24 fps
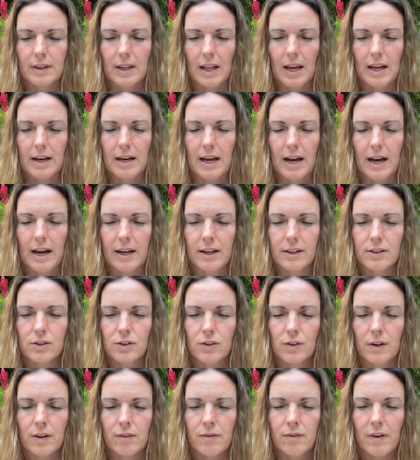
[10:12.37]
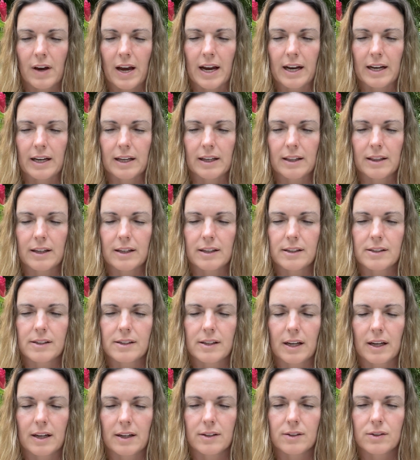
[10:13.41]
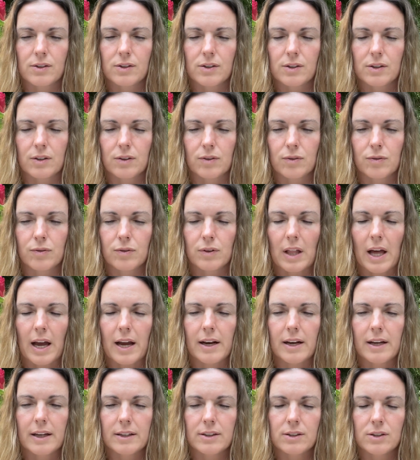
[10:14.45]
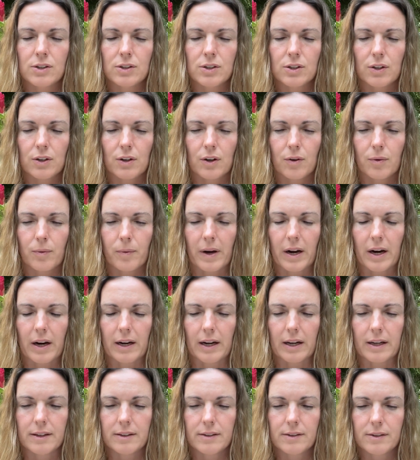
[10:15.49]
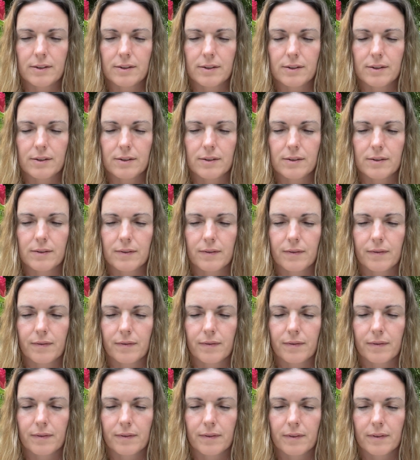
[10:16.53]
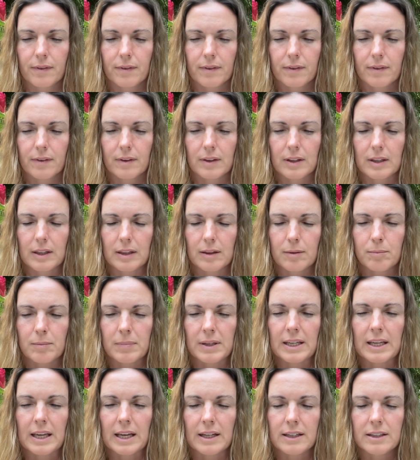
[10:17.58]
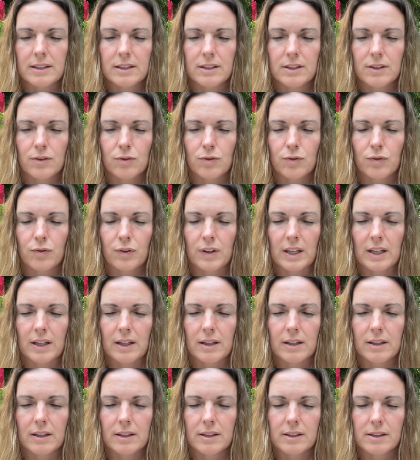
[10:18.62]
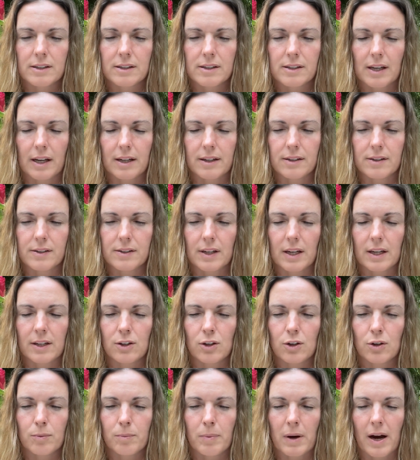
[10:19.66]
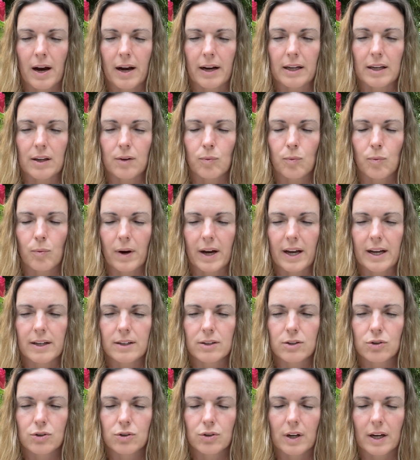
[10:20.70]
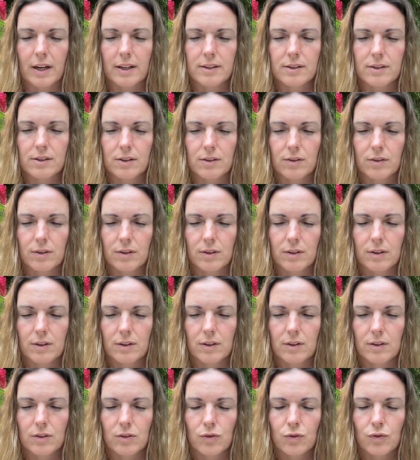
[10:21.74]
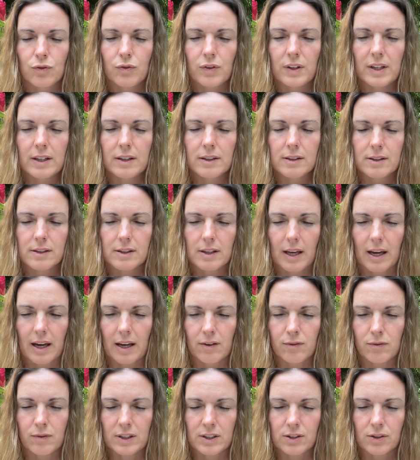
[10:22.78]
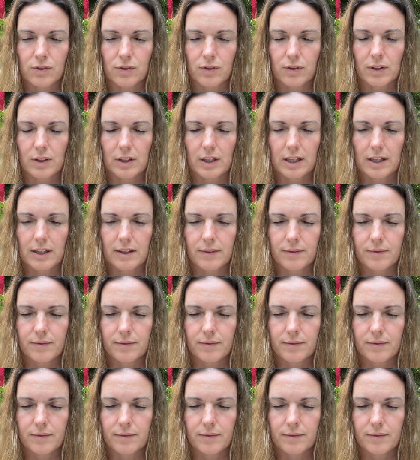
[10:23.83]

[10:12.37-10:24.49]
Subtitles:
And as you're inviting these things to flood into your awareness, begin to feel and sense in your body what trust feels like viscerally,